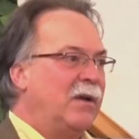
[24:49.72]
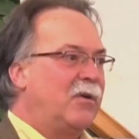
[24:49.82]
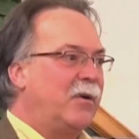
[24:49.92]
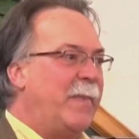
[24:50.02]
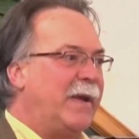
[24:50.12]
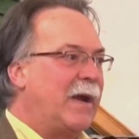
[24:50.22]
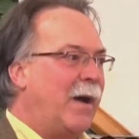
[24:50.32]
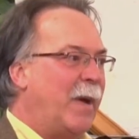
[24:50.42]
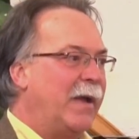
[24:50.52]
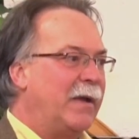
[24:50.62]
could be
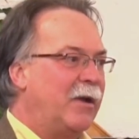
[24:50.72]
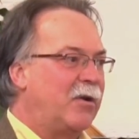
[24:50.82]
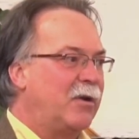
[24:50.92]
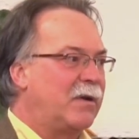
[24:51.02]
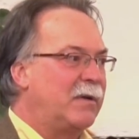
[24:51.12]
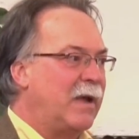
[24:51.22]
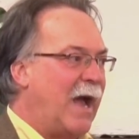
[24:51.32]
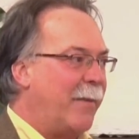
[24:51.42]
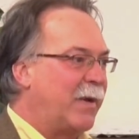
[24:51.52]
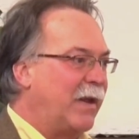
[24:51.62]
coming. It could
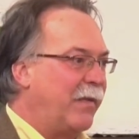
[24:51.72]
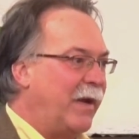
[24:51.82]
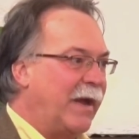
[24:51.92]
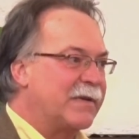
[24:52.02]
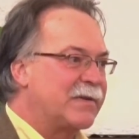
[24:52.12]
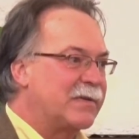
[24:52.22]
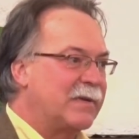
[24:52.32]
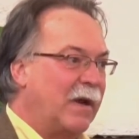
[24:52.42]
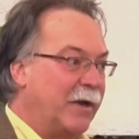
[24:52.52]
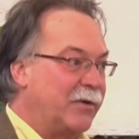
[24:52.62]
happen in the next
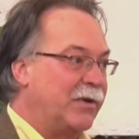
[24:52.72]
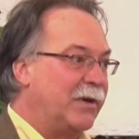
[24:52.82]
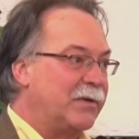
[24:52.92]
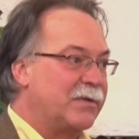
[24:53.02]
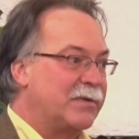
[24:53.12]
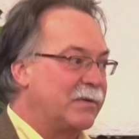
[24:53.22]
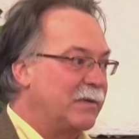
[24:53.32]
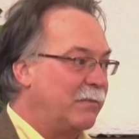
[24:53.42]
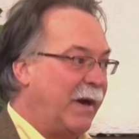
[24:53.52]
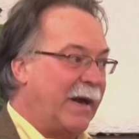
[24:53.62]
100 years.
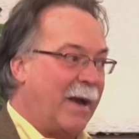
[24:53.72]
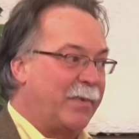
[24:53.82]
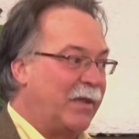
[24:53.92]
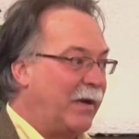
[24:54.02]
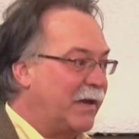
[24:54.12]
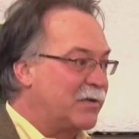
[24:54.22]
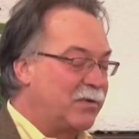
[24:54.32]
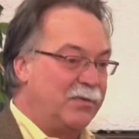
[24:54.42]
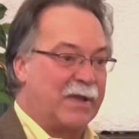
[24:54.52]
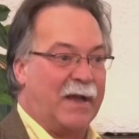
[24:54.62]
Might happen in the next
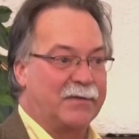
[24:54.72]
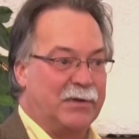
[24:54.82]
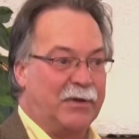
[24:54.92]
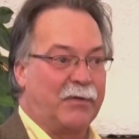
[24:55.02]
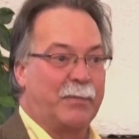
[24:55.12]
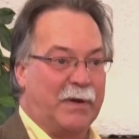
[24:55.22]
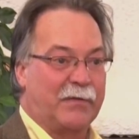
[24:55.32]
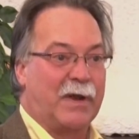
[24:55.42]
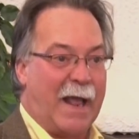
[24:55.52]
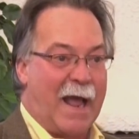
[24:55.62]
2,000 years, but it's
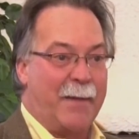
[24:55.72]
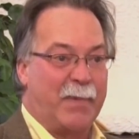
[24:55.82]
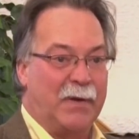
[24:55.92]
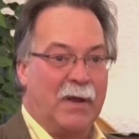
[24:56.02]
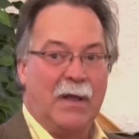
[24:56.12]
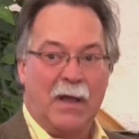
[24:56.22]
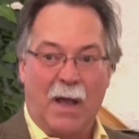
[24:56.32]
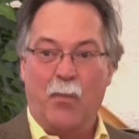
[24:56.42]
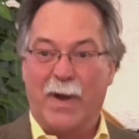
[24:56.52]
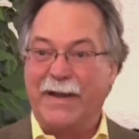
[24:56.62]
going to happen.
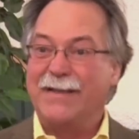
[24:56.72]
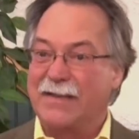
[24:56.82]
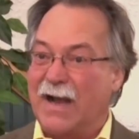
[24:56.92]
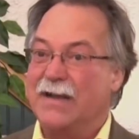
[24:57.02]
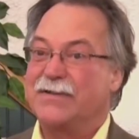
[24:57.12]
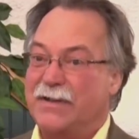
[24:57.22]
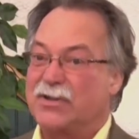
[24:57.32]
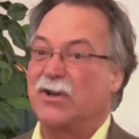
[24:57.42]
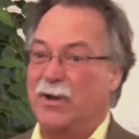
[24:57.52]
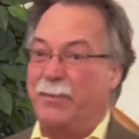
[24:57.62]
And when it does, it's
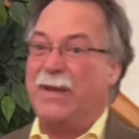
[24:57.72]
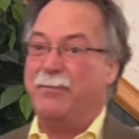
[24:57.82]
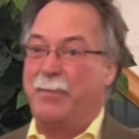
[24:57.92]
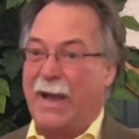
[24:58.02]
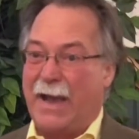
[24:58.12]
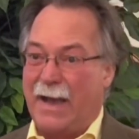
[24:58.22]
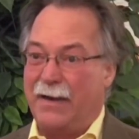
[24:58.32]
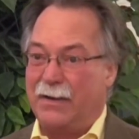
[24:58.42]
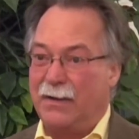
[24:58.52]
going to be bad.